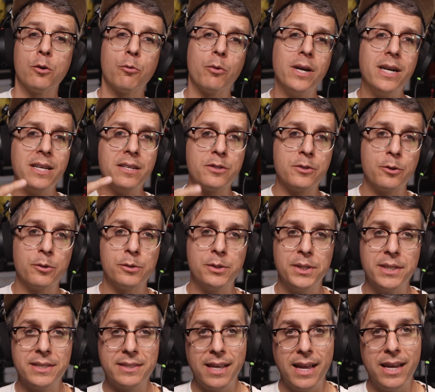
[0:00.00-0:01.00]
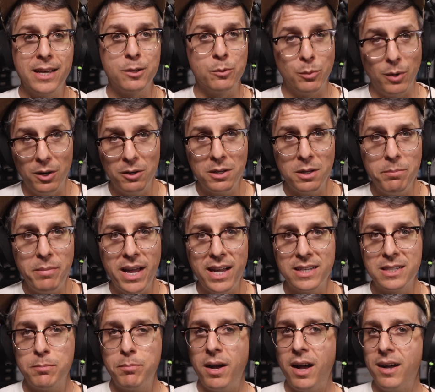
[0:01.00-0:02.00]
Greetings, Earthlings, and welcome back
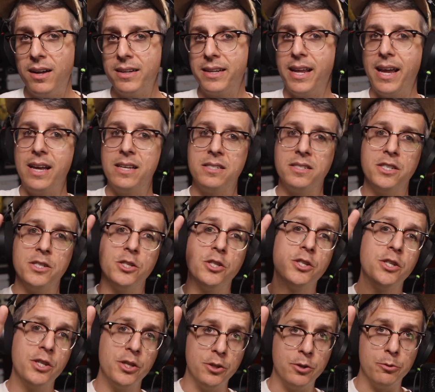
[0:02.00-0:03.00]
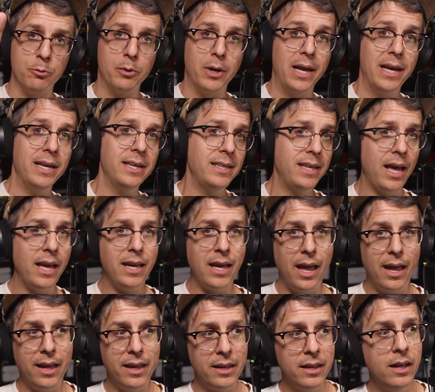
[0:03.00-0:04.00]
to Podcastage 2,
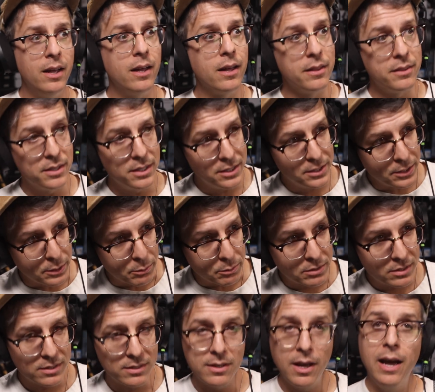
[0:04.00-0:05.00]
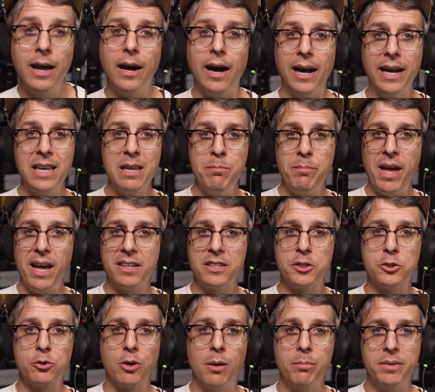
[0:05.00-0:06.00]
aka The Deuce. I am back to
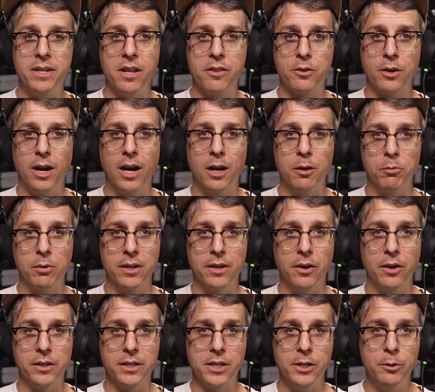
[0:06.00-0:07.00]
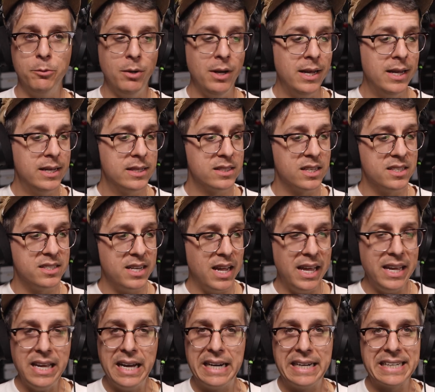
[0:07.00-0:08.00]
drop another hot one on you.
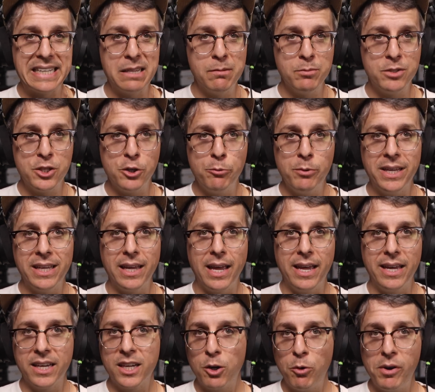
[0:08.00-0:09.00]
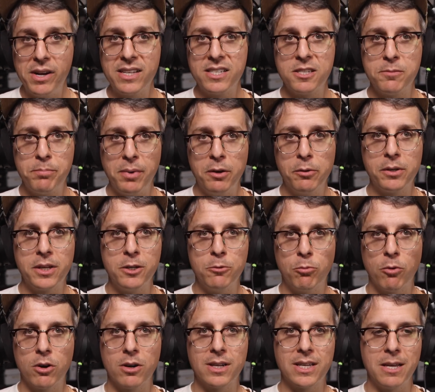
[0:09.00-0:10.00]
Today I am doing a quick spoken
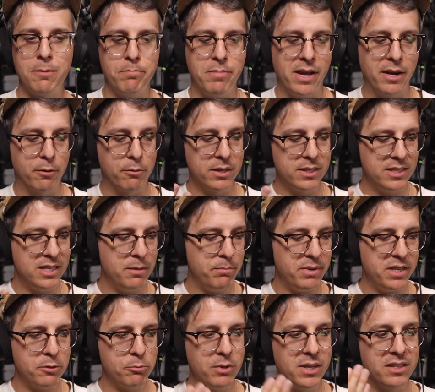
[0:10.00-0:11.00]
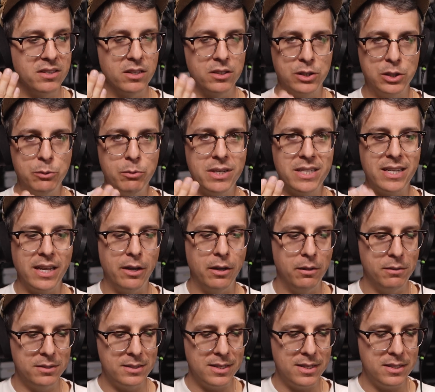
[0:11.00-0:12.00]
word comparison between the Lewitt
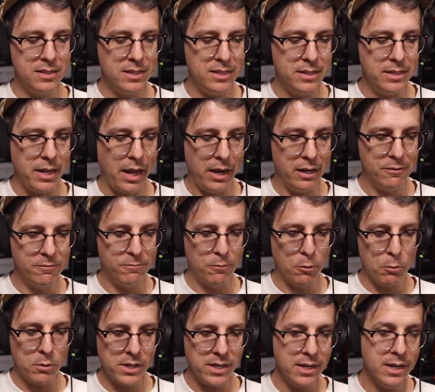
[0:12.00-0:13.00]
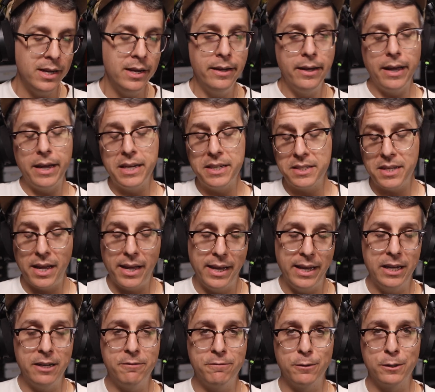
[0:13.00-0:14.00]
LCT840 and a
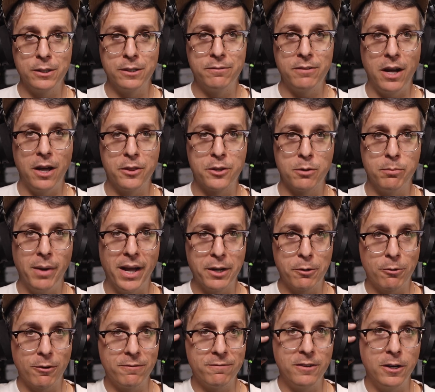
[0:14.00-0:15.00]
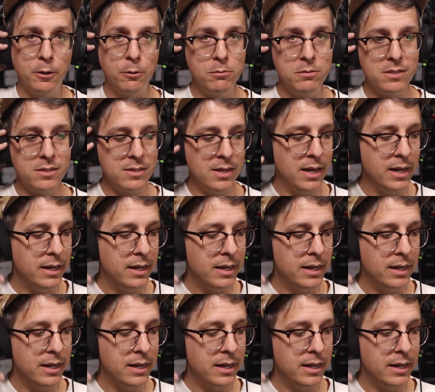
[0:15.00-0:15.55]
handful of other microphones.